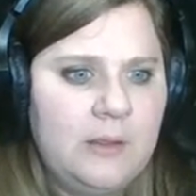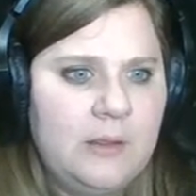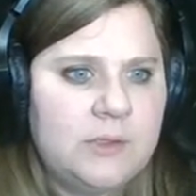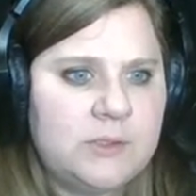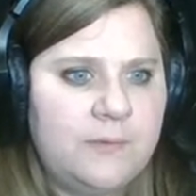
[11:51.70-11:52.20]

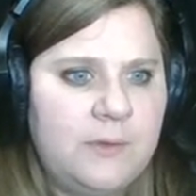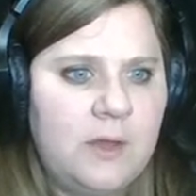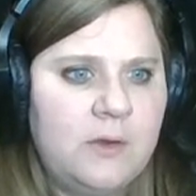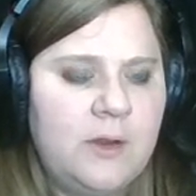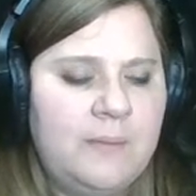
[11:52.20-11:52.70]
So if you
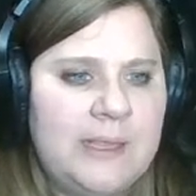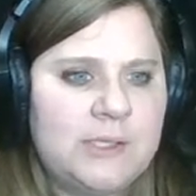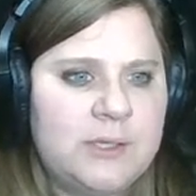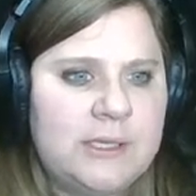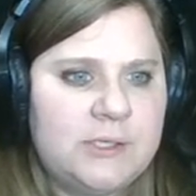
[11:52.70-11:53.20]
go to your main
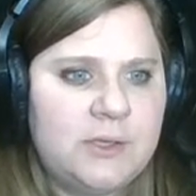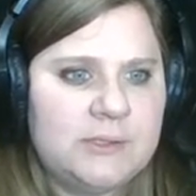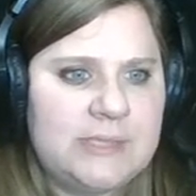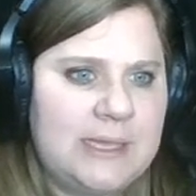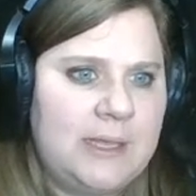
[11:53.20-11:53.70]
screen, so you go
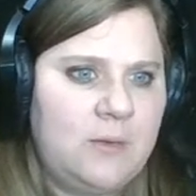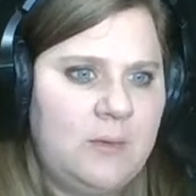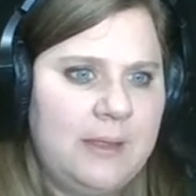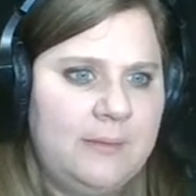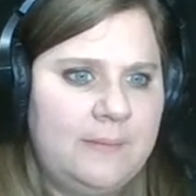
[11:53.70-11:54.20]
second
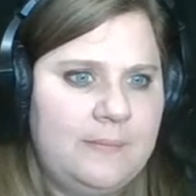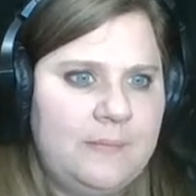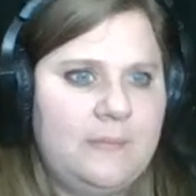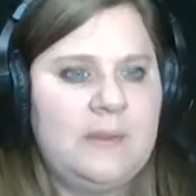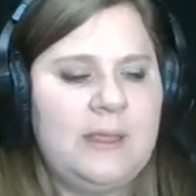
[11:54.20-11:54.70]
quit,
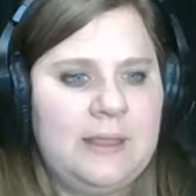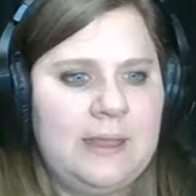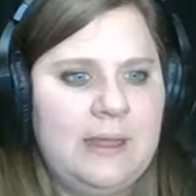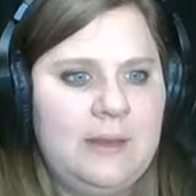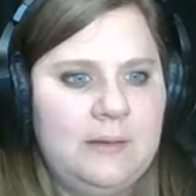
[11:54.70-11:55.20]
like that,